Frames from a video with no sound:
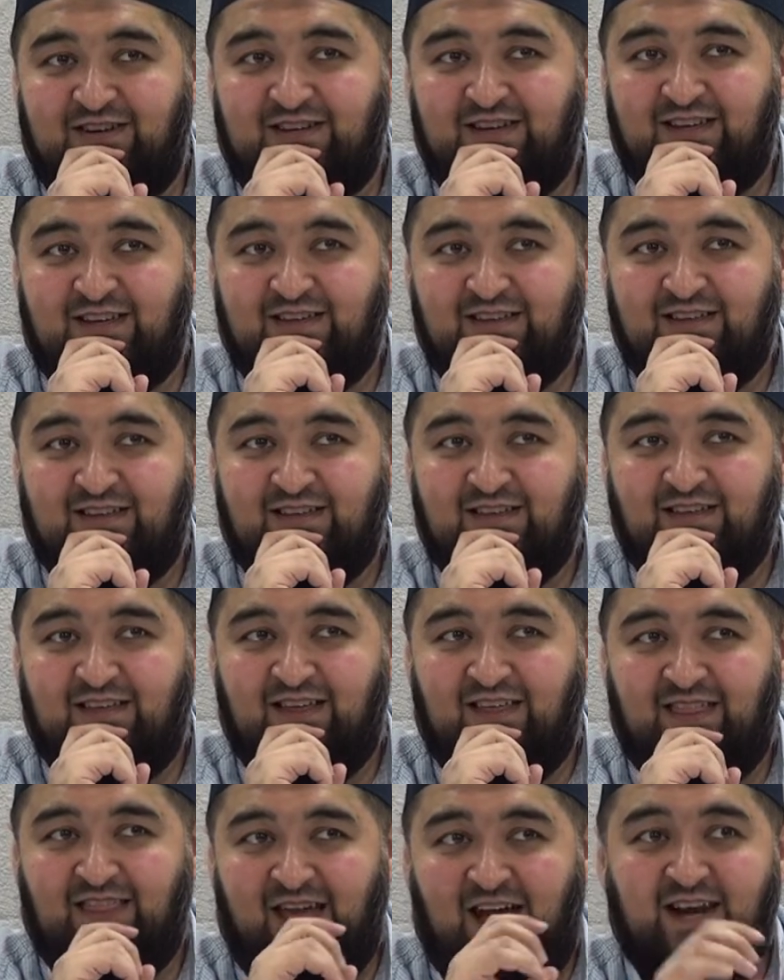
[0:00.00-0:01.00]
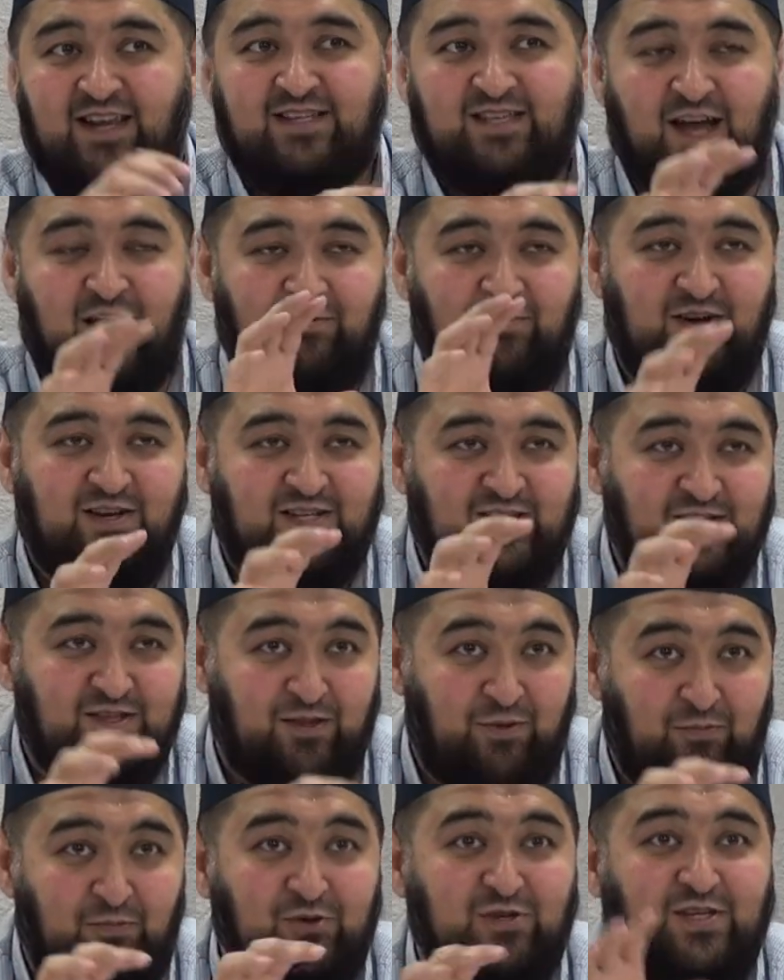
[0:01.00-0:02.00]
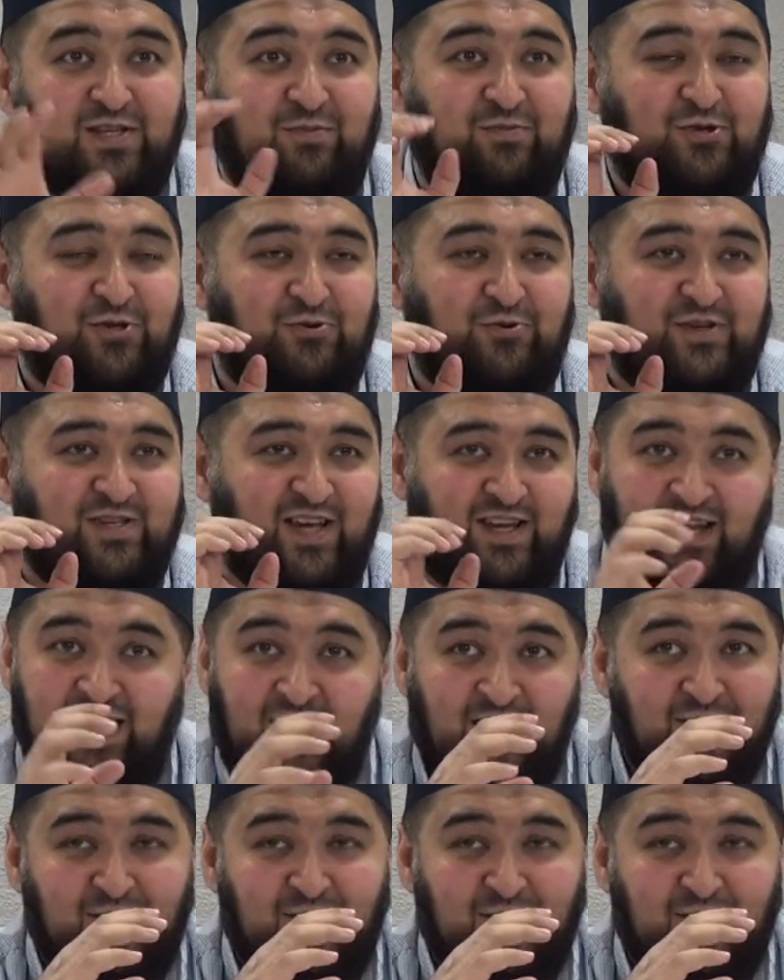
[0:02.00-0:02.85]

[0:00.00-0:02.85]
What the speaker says: day. That is how much the Muslim should recite.